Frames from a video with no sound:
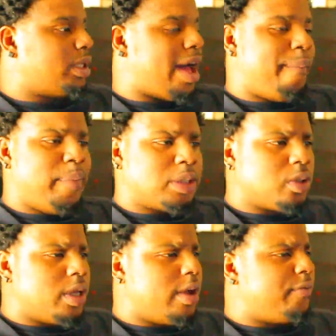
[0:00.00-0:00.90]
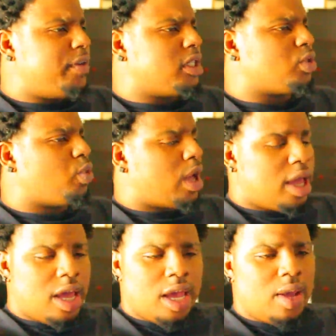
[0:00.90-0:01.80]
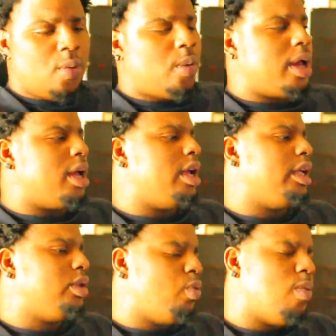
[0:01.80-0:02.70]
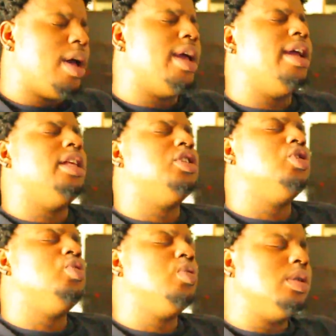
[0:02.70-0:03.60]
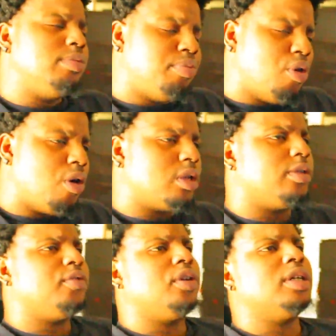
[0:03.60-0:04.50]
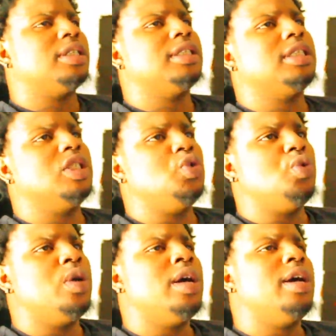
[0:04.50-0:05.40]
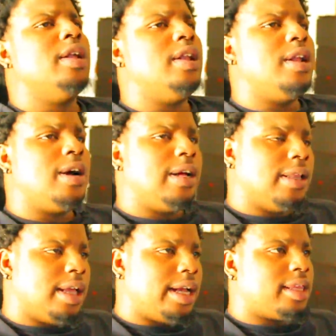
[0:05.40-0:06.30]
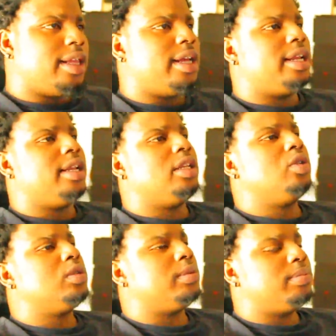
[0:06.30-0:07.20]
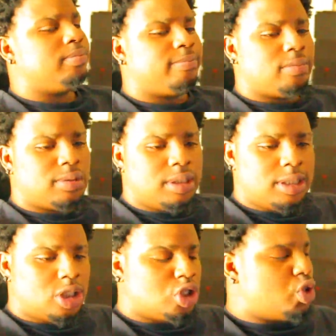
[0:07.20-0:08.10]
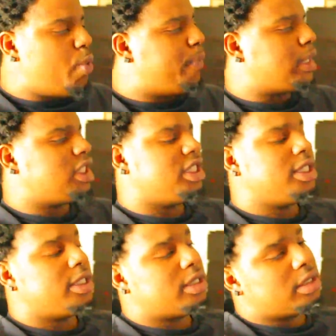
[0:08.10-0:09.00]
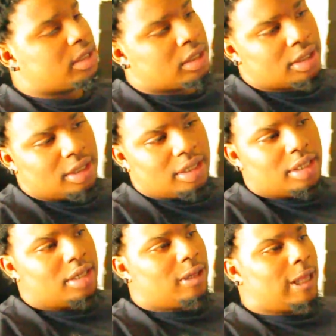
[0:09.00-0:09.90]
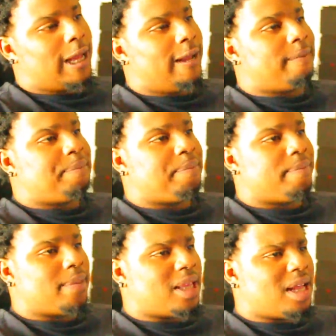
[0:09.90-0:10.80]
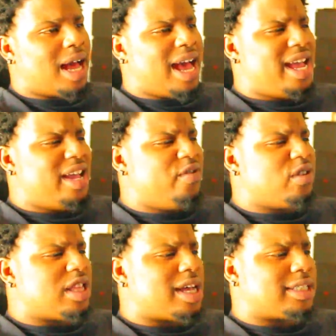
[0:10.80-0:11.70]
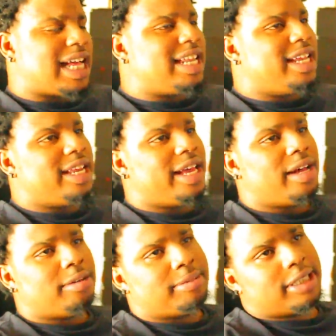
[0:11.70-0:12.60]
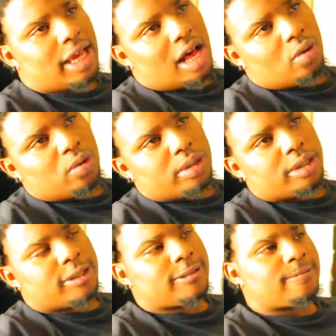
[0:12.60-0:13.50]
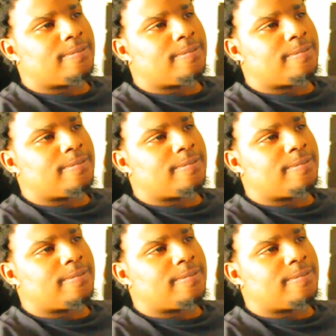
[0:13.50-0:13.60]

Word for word: Our mental health is way, way, way too important for us to neglect it and do some stupid shit. And like, I ain't realized I needed help till I was